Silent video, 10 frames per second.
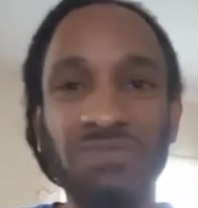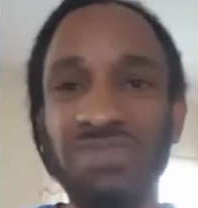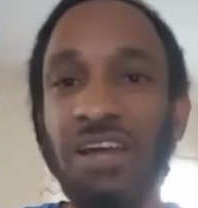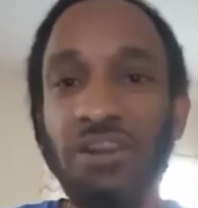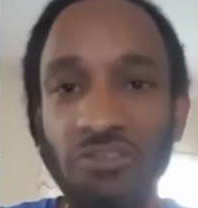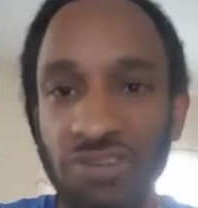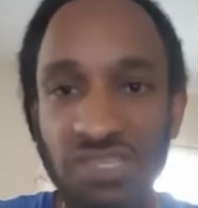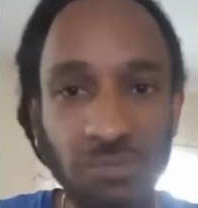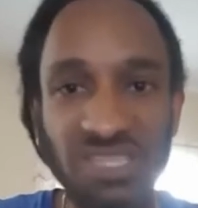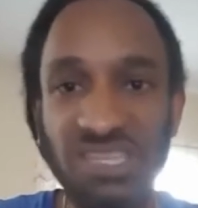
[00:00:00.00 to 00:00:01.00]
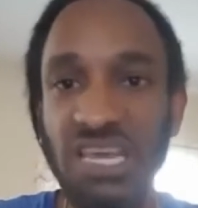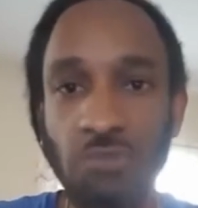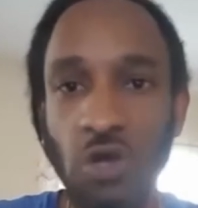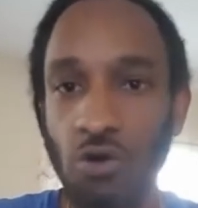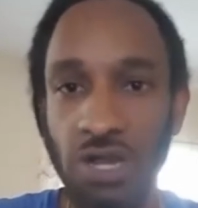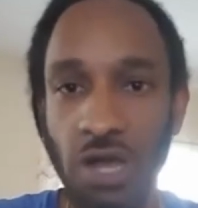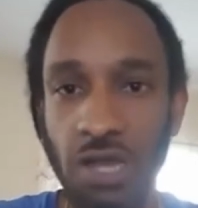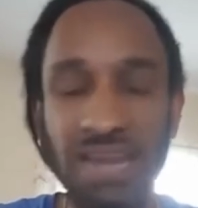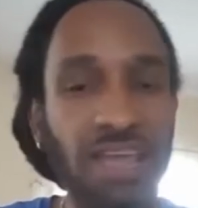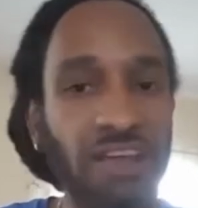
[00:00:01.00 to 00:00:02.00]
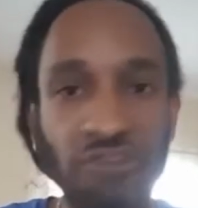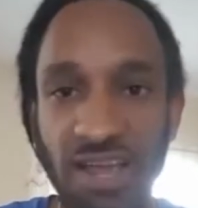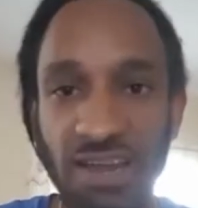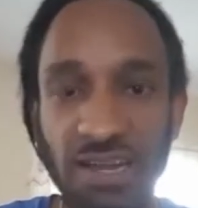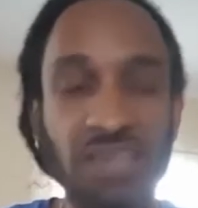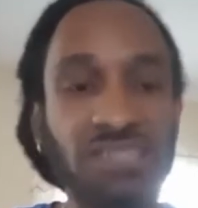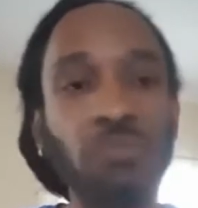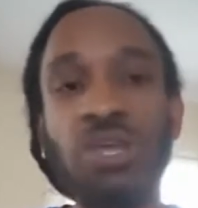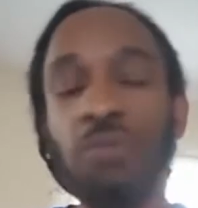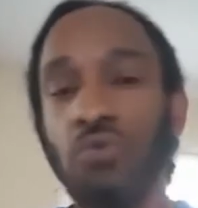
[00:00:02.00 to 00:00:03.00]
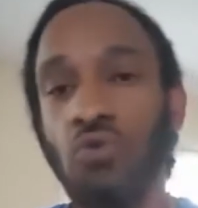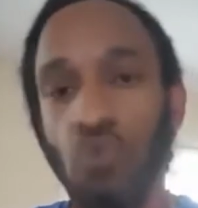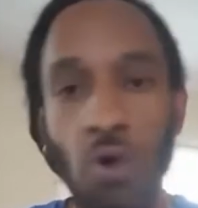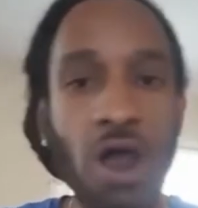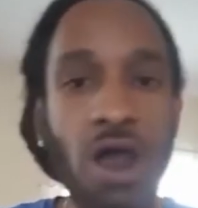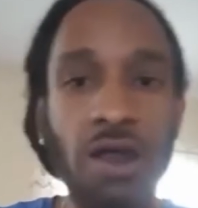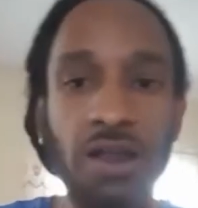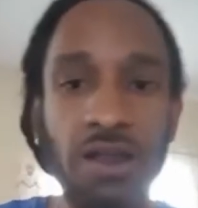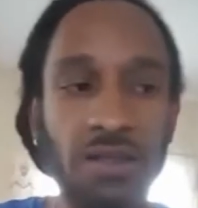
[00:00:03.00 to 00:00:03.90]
terrorism scheme going on that they created, because the people who are